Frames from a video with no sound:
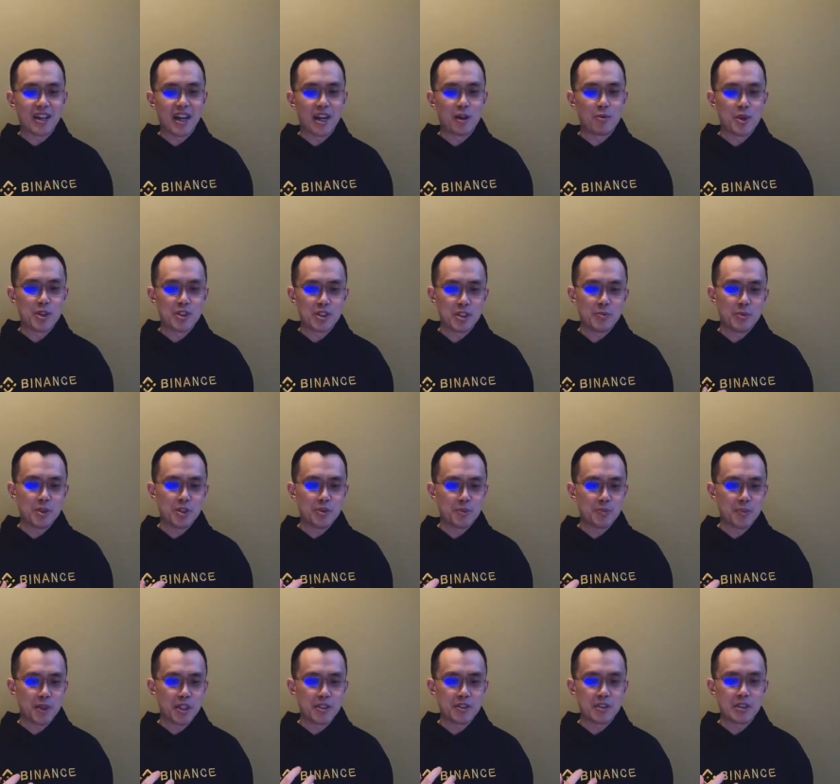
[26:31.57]
Are we
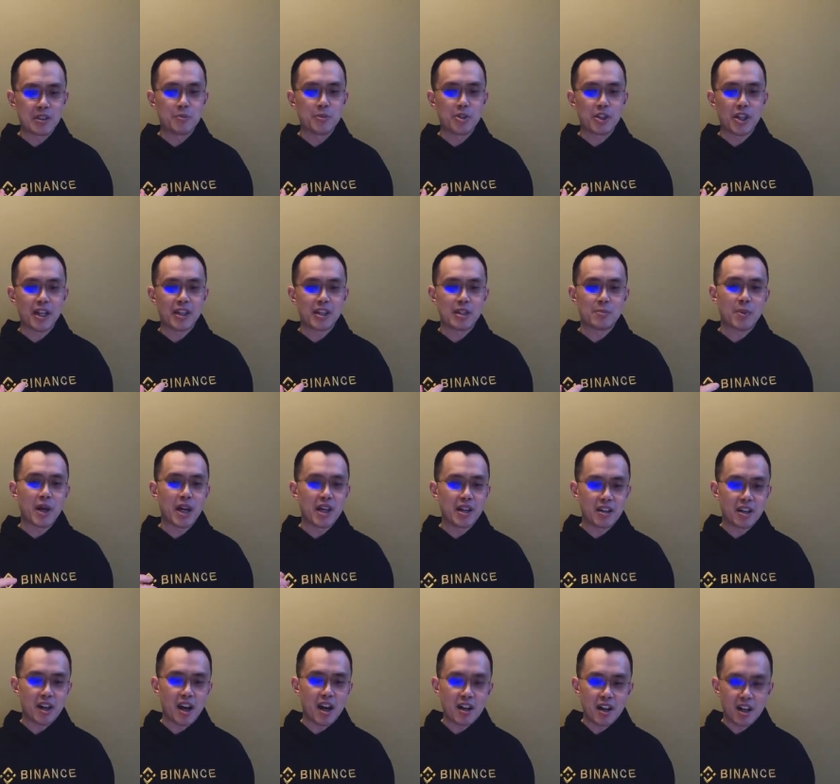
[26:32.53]
simu being simulated by
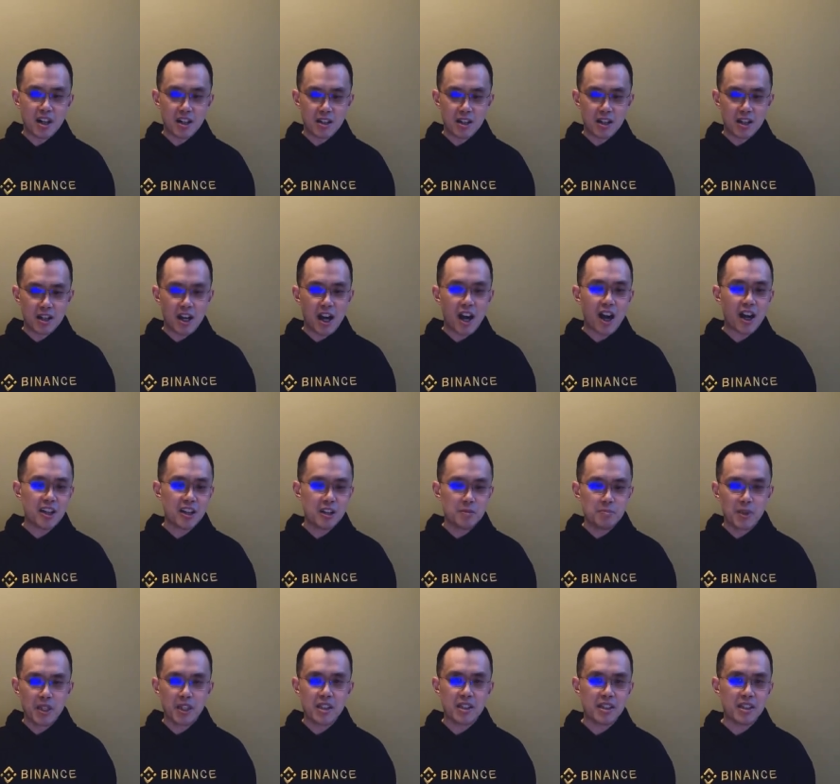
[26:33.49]
a, a, a,
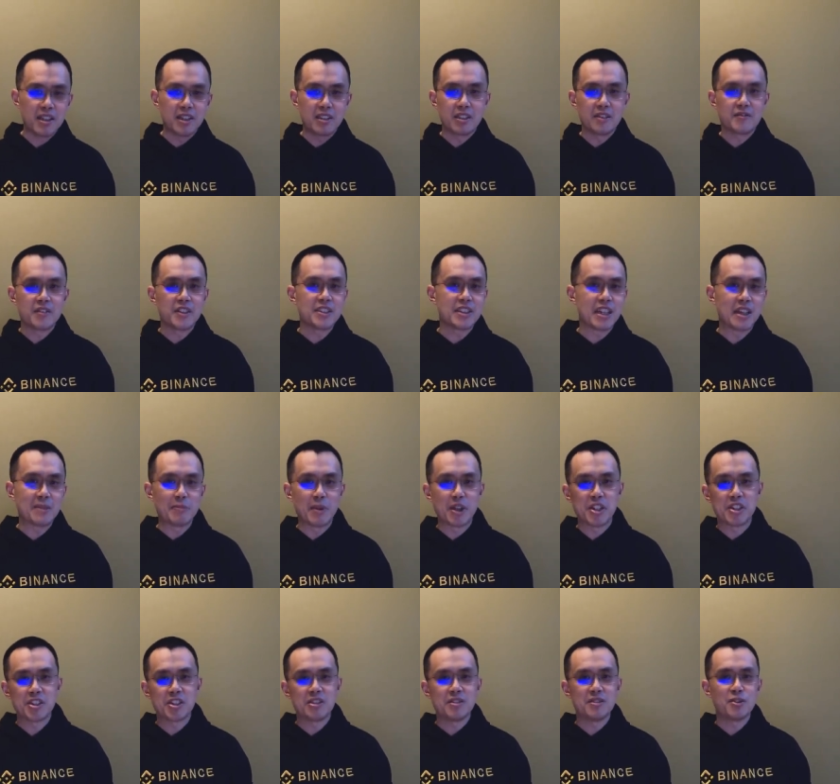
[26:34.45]
higher being in a different
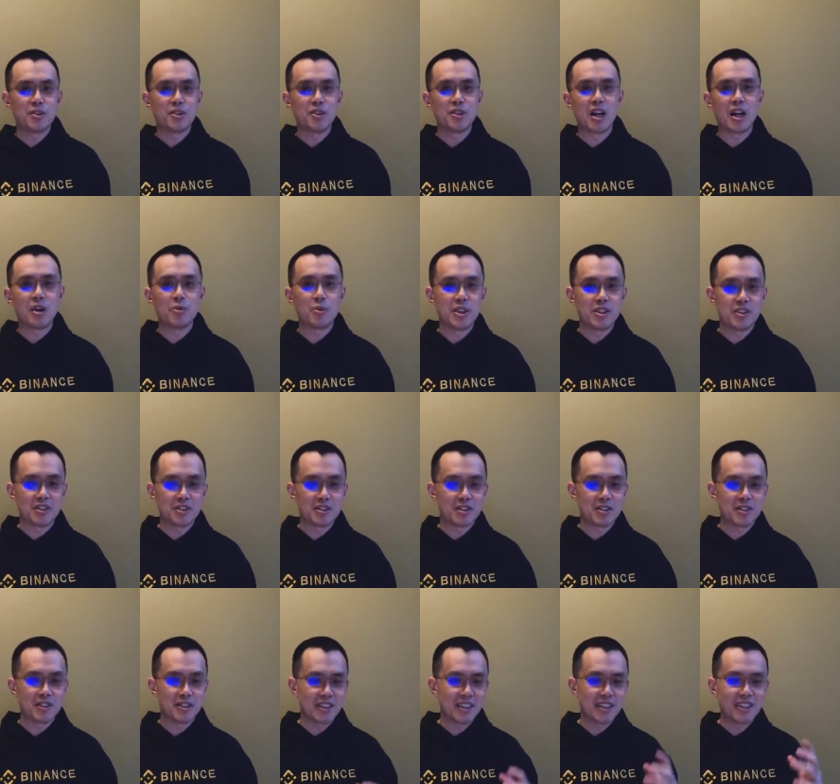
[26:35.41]
dimension, or are we
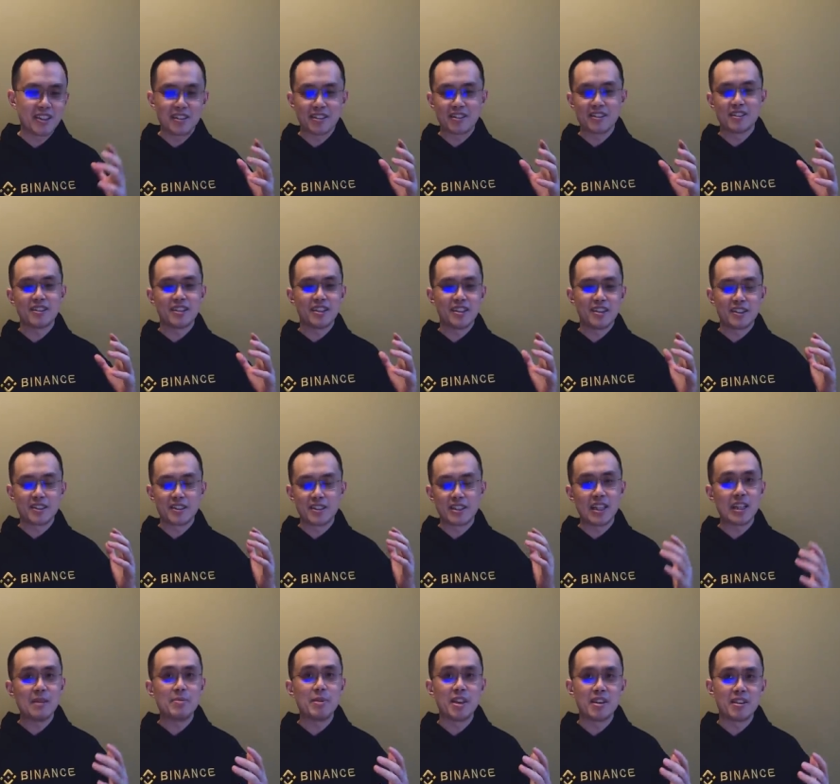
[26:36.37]
just sitting, uh,
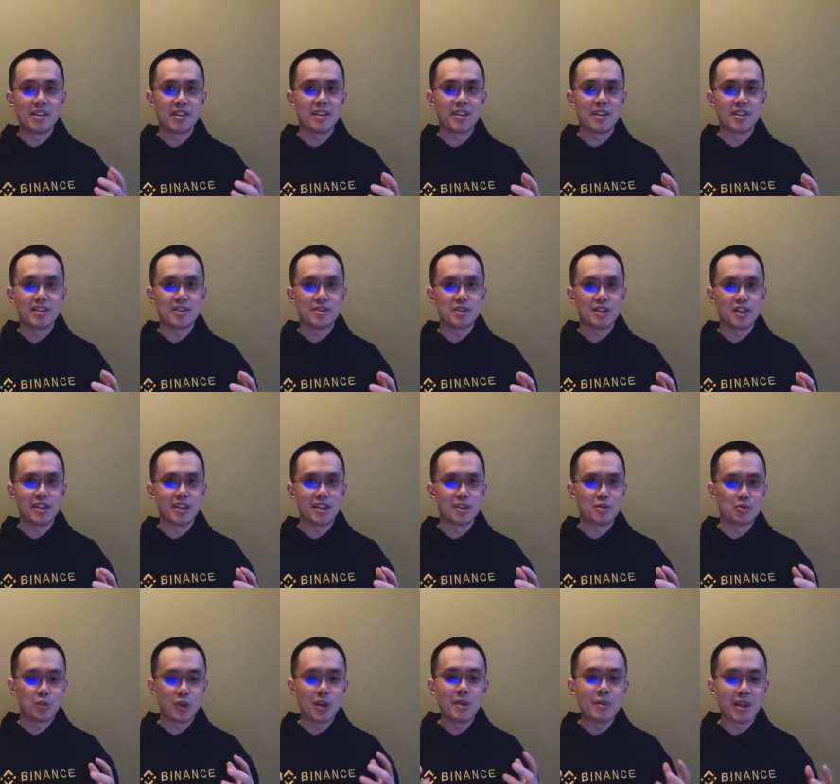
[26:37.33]
sleeping there, uh,
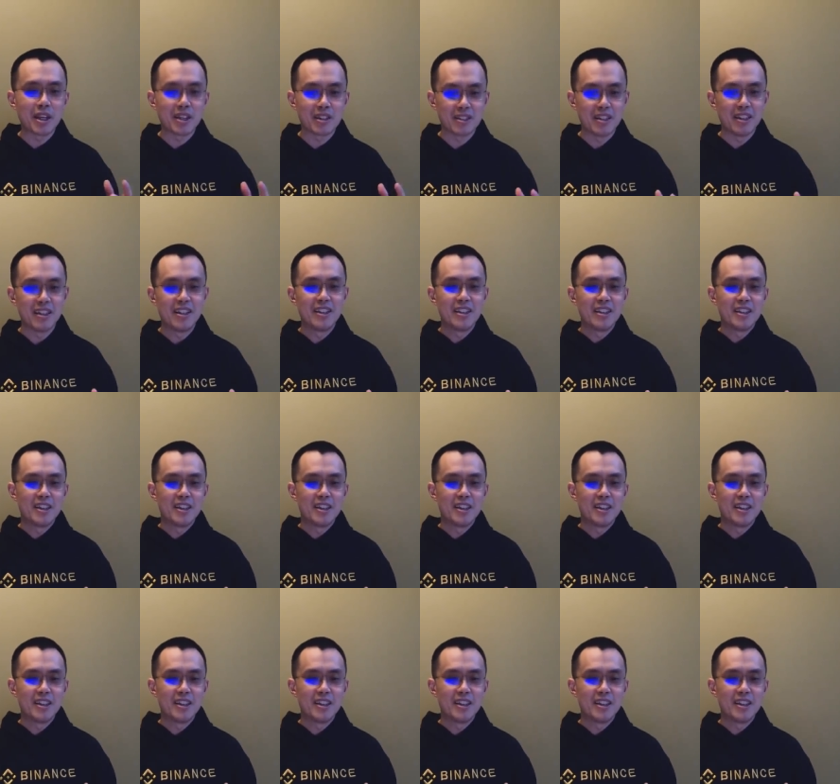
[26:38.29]
dreaming,